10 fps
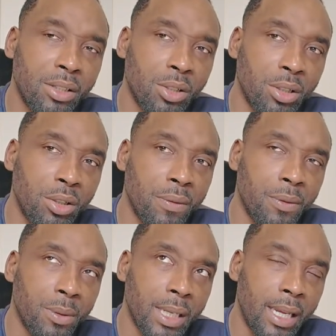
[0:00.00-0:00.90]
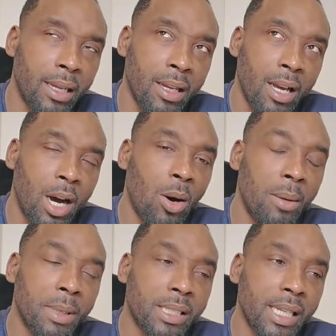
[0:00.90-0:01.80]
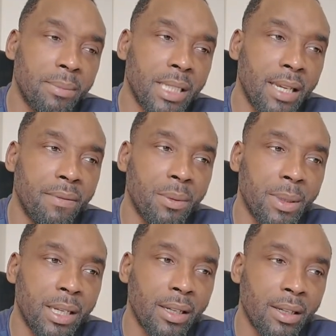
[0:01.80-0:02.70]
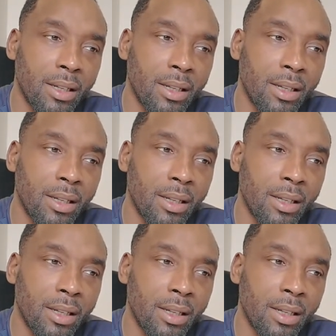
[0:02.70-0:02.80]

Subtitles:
you and you thought that, oh, I'm accepted everywhere.